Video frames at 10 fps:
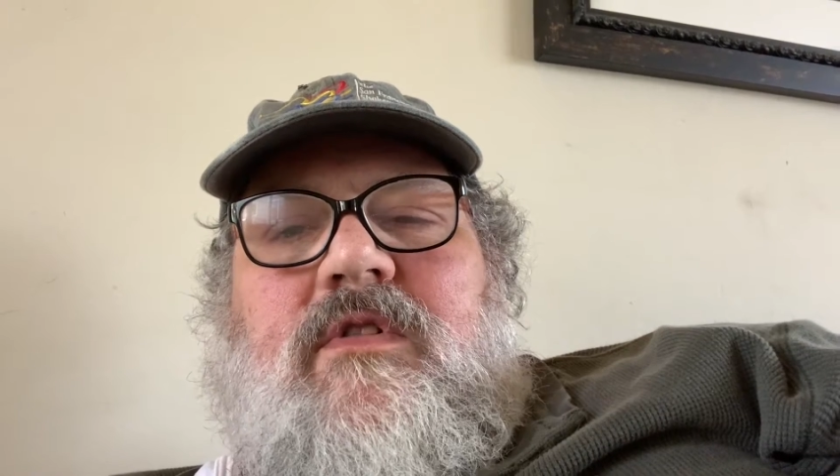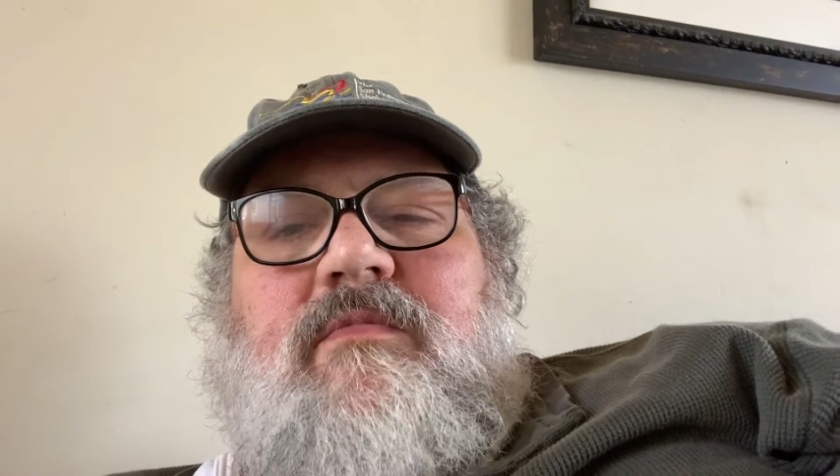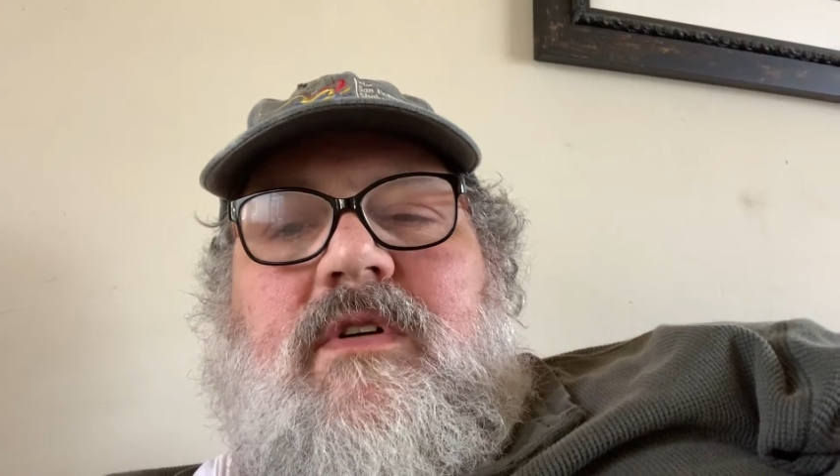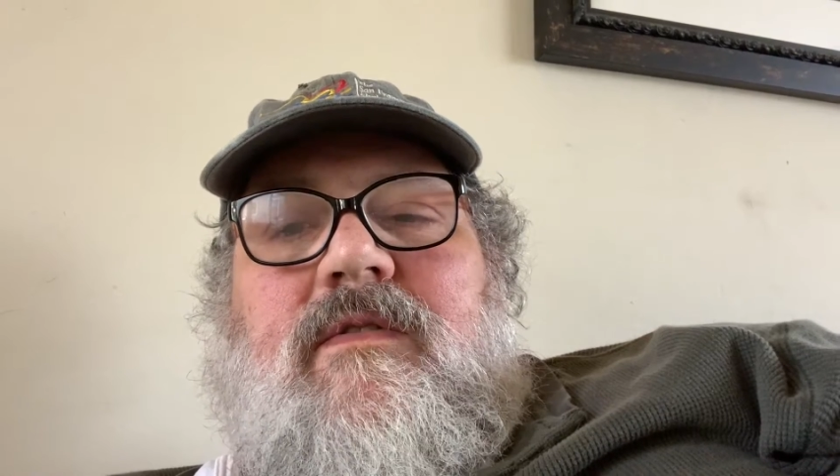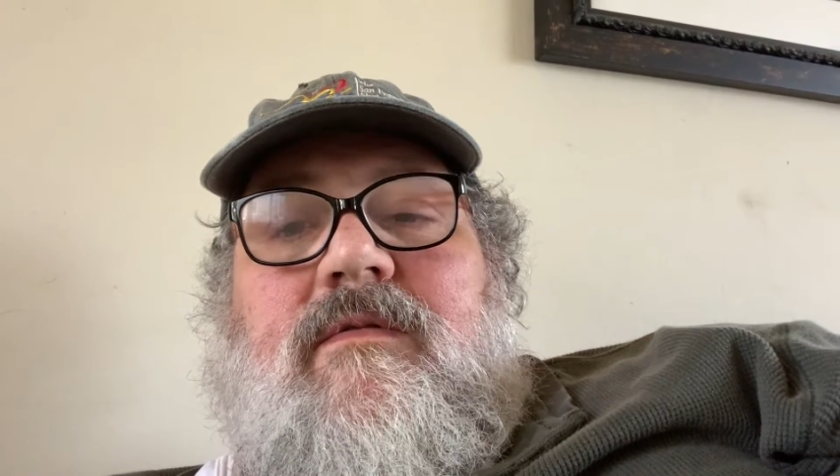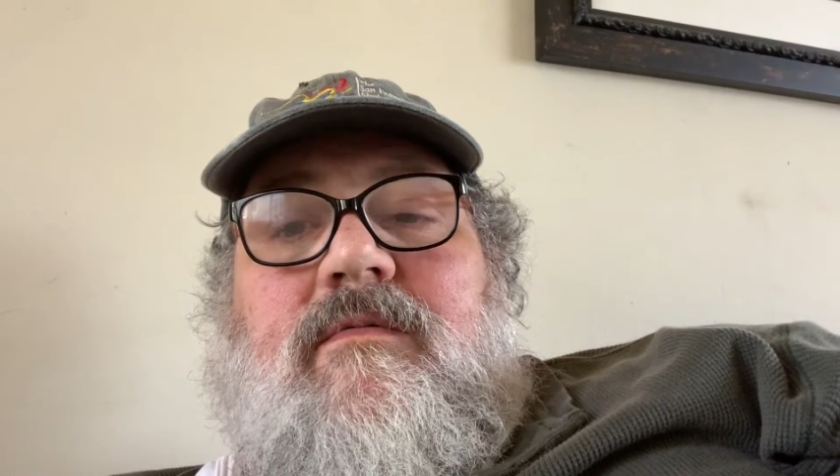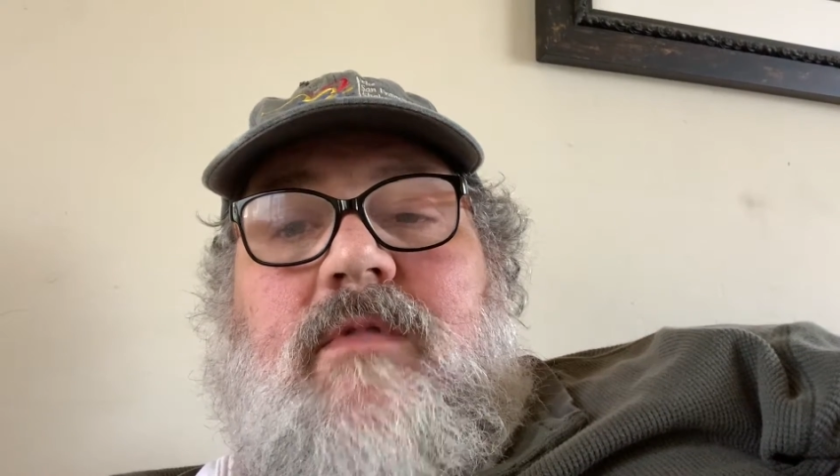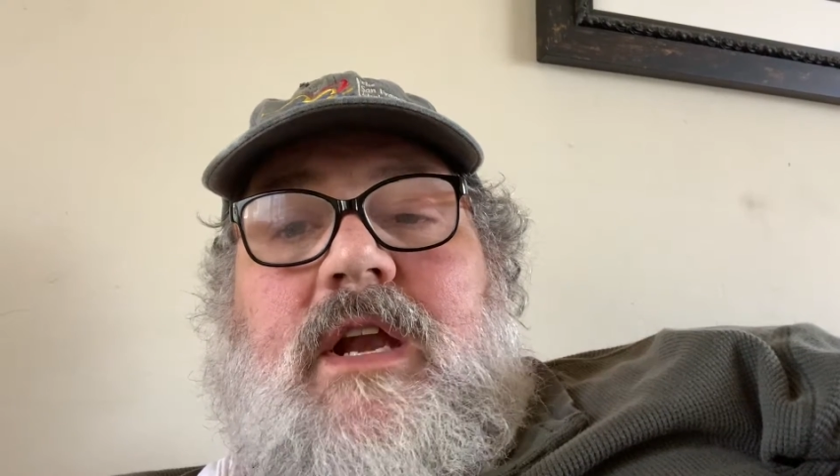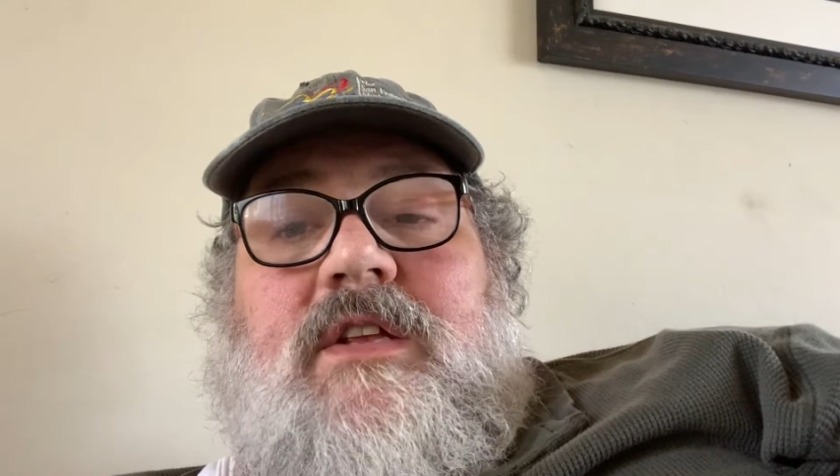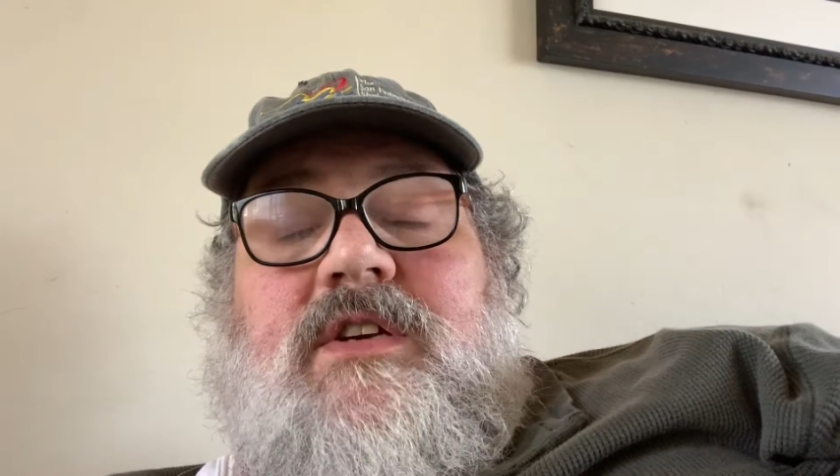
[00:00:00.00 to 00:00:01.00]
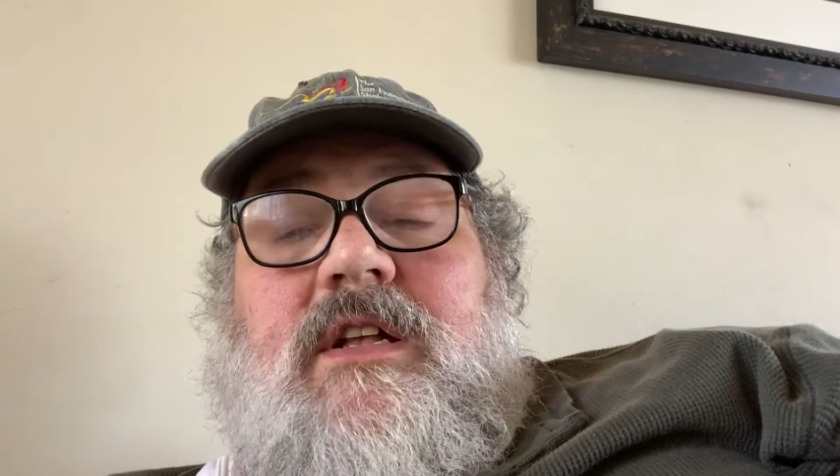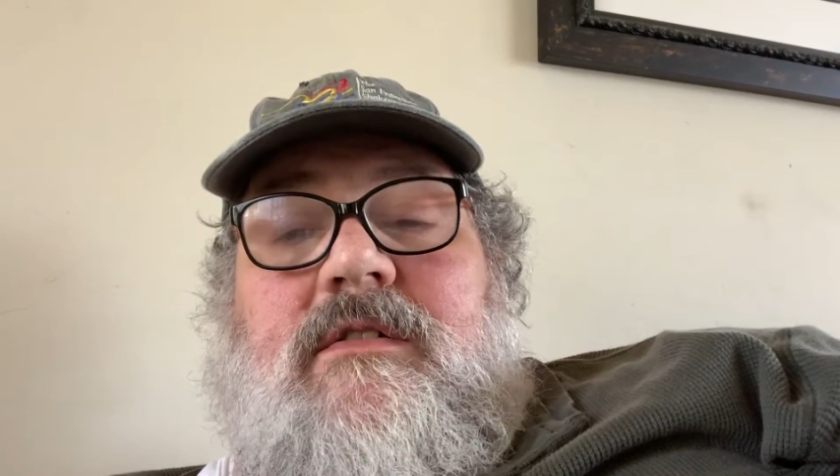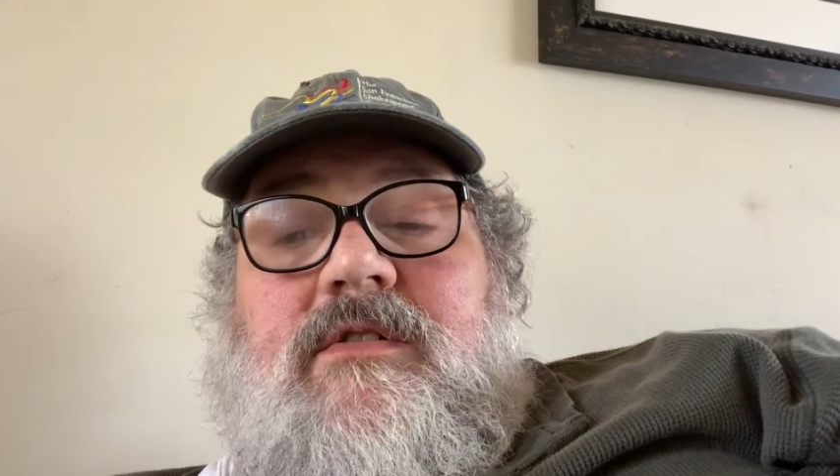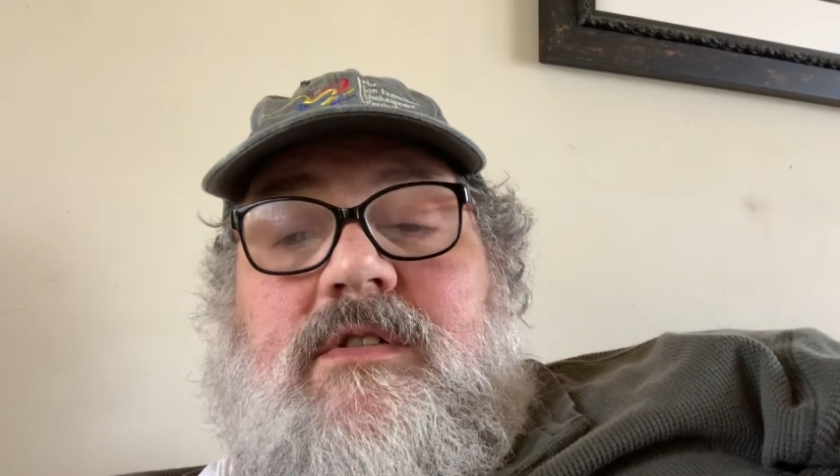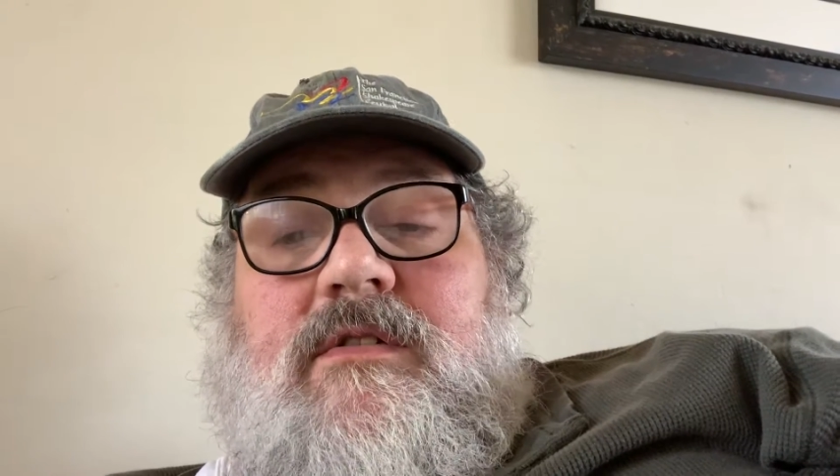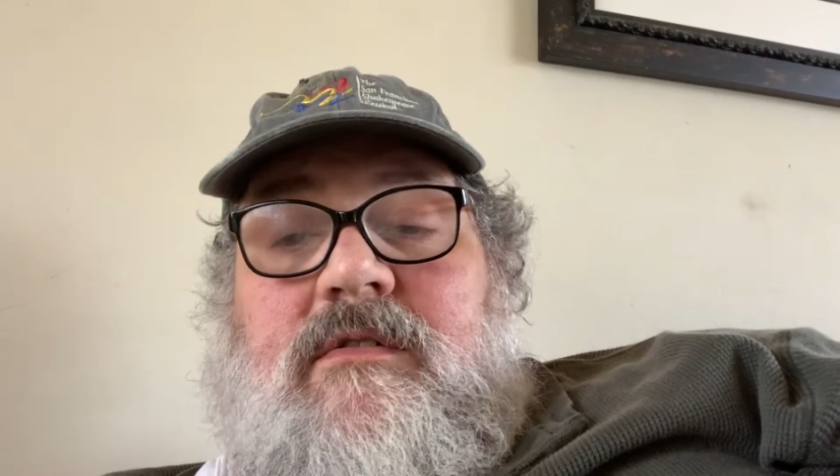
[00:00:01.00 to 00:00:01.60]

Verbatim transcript: Month Writing Challenge.